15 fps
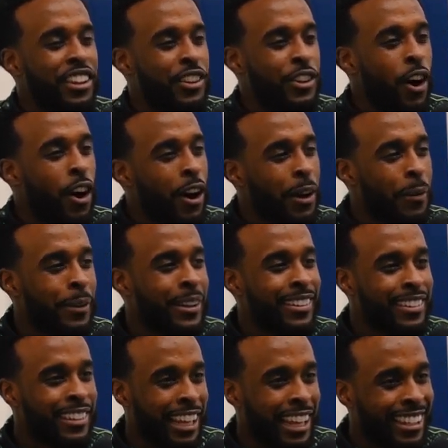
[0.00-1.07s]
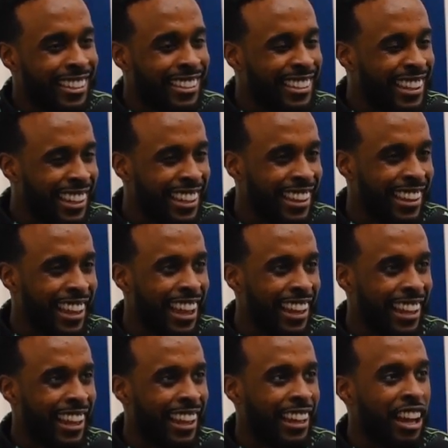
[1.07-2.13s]
dogman, like instilling that
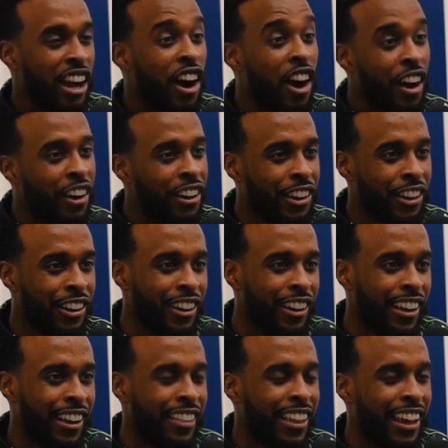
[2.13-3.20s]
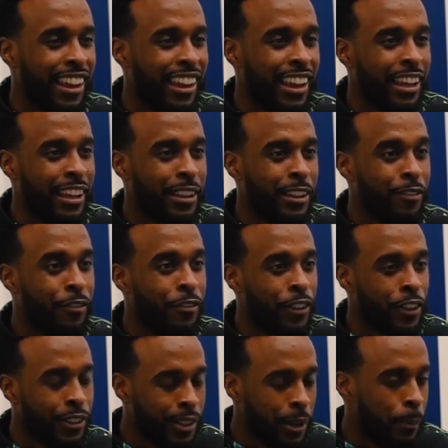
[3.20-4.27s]
like hunger and that like
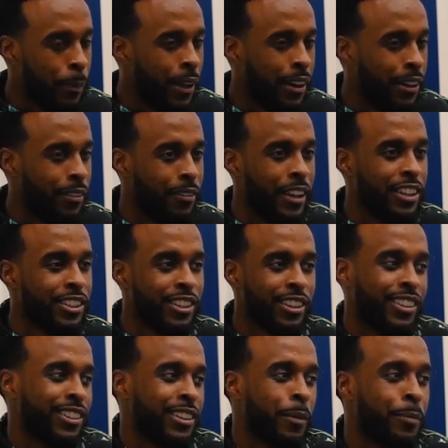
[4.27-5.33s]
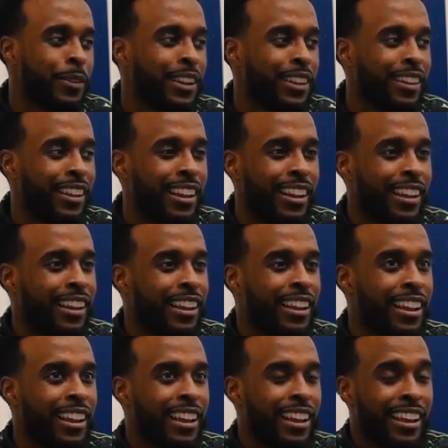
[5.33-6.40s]
fierce competitive nature is something that like
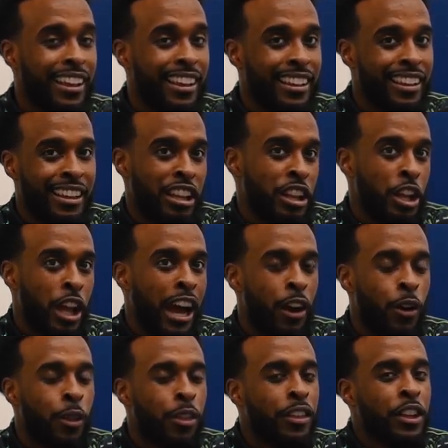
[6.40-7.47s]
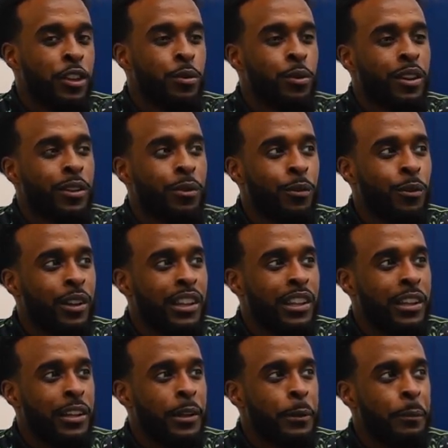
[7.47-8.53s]
I don't think you can
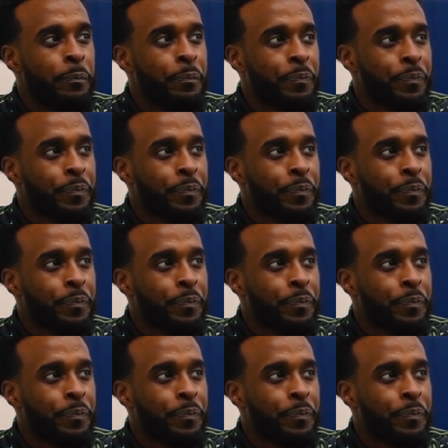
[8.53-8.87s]
really,